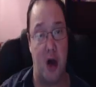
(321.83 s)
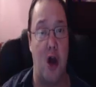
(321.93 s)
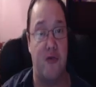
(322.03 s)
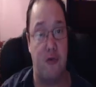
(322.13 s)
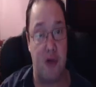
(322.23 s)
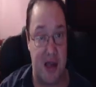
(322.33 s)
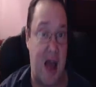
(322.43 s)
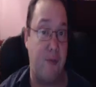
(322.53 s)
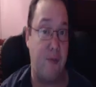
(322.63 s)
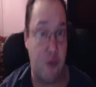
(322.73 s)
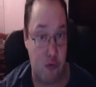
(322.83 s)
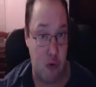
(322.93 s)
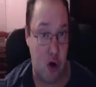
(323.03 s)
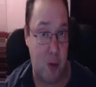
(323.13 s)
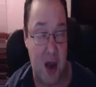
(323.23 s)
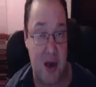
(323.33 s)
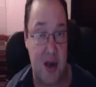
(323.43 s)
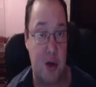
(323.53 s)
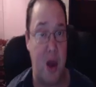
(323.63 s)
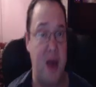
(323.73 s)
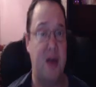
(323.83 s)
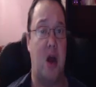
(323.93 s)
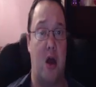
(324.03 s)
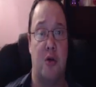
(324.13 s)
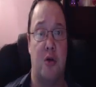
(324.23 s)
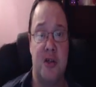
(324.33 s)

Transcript: over again through rumour and innuendo